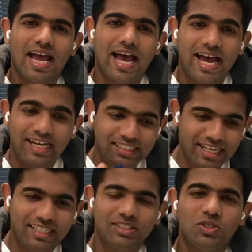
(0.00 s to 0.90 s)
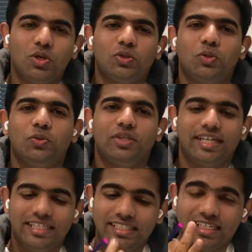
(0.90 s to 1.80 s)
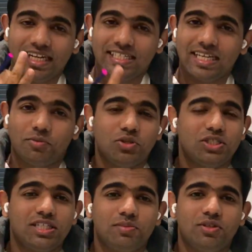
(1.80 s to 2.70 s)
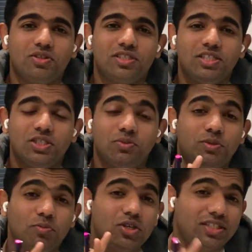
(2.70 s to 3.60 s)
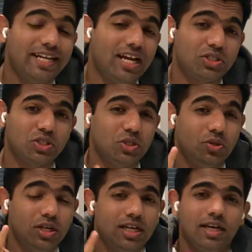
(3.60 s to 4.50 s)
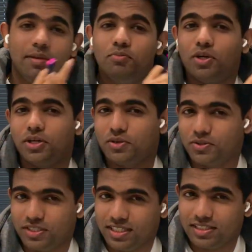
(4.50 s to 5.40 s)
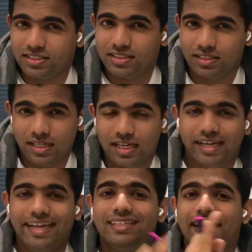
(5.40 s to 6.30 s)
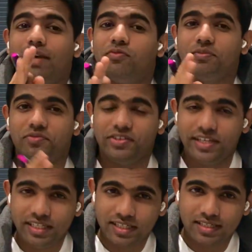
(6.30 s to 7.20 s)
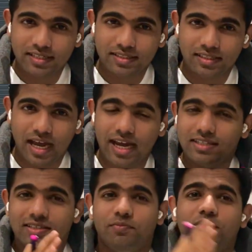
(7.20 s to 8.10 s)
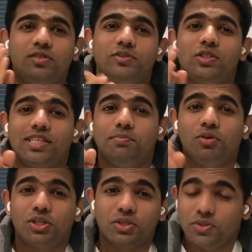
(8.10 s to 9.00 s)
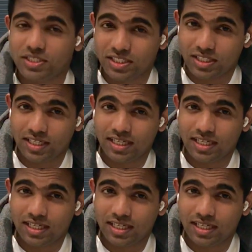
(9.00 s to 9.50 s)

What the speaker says: And then go through your internal exam questions, because teachers would mostly ask you important questions. Get the help from seniors, ask someone which are the important questions